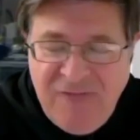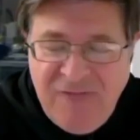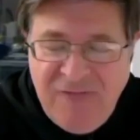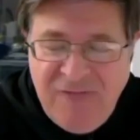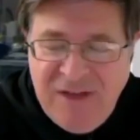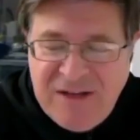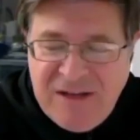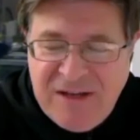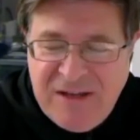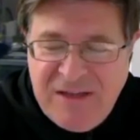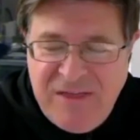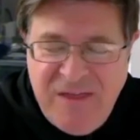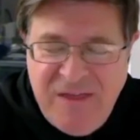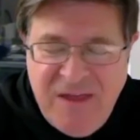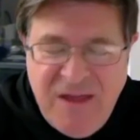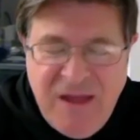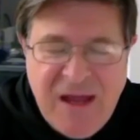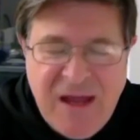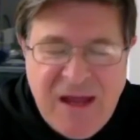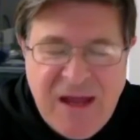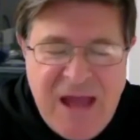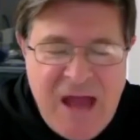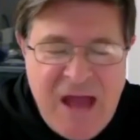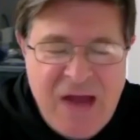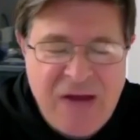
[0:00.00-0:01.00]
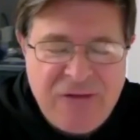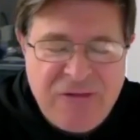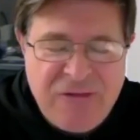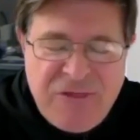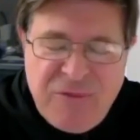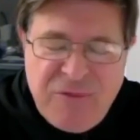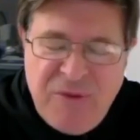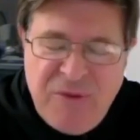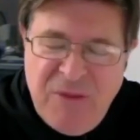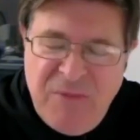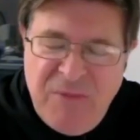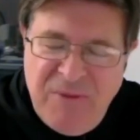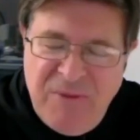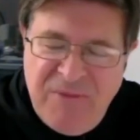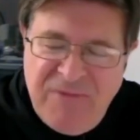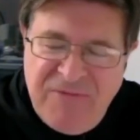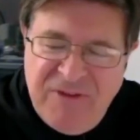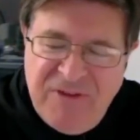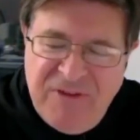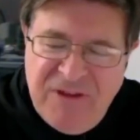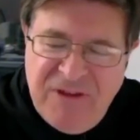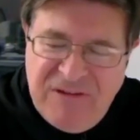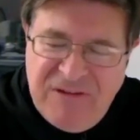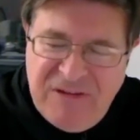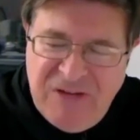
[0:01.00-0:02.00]
In fact, I think I counted 3
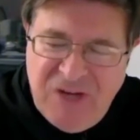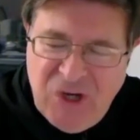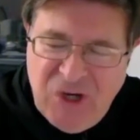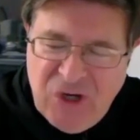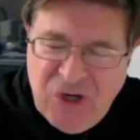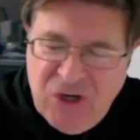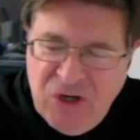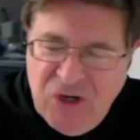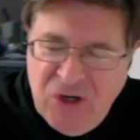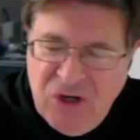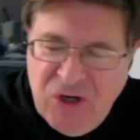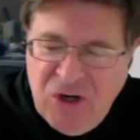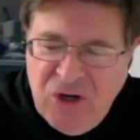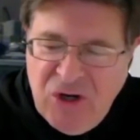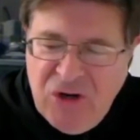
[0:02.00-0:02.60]
epiphanies here.